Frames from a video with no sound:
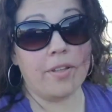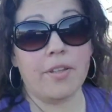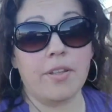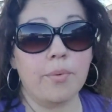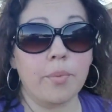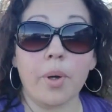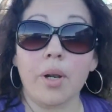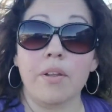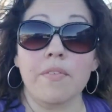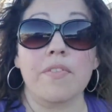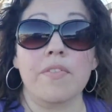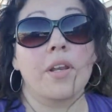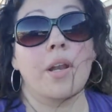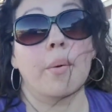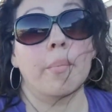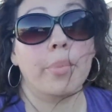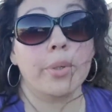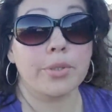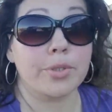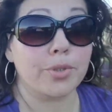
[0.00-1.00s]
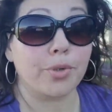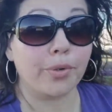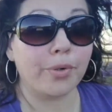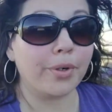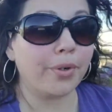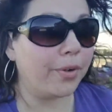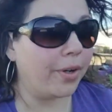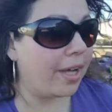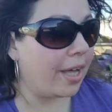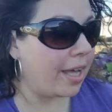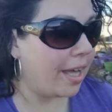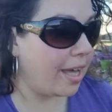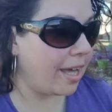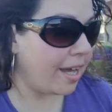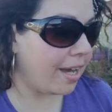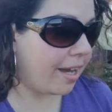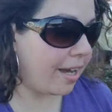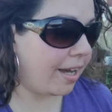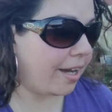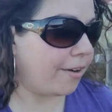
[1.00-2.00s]
the numbers grew
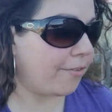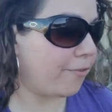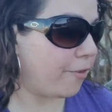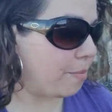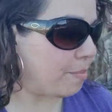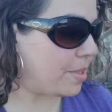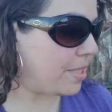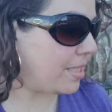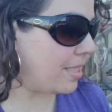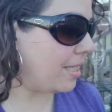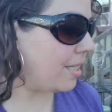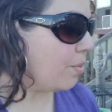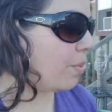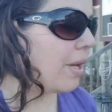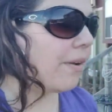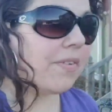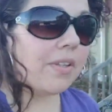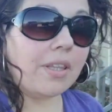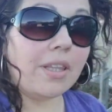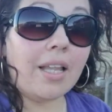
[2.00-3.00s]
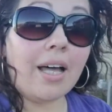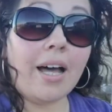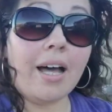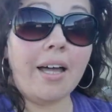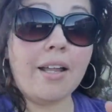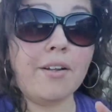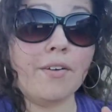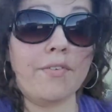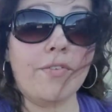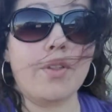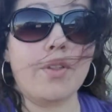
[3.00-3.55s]
from seed. We have a lot of